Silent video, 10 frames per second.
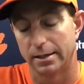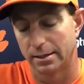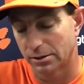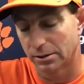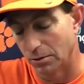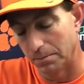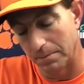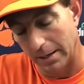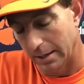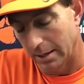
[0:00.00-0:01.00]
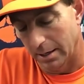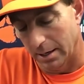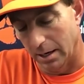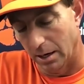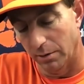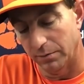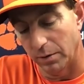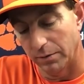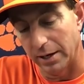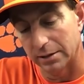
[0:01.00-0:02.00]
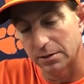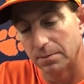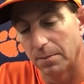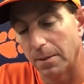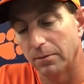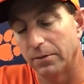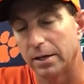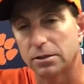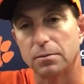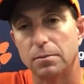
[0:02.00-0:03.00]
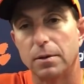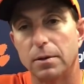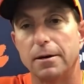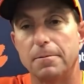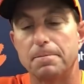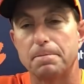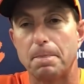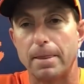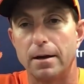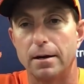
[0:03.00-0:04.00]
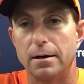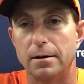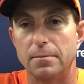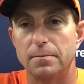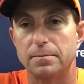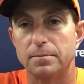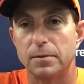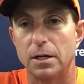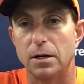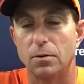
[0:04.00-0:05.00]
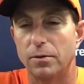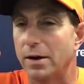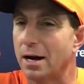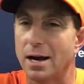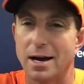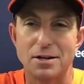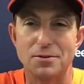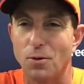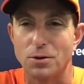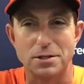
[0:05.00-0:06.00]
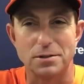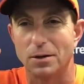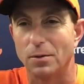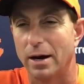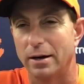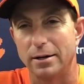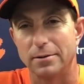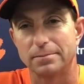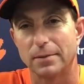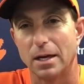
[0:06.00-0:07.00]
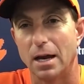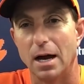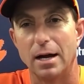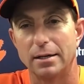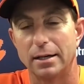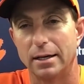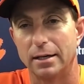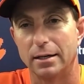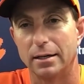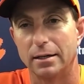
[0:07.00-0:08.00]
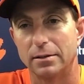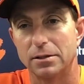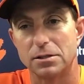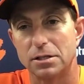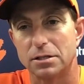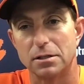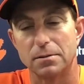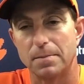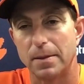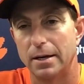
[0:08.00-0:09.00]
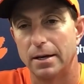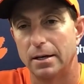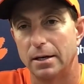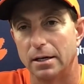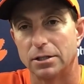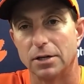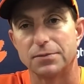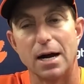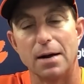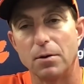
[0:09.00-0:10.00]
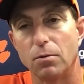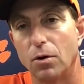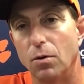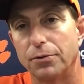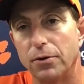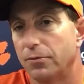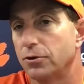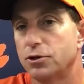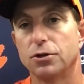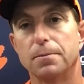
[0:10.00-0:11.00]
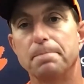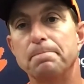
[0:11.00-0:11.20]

So, you know, we've had some, you know, we've had a lot of good fortune around here, a lot. And this is just a tough time that we're going through for sure.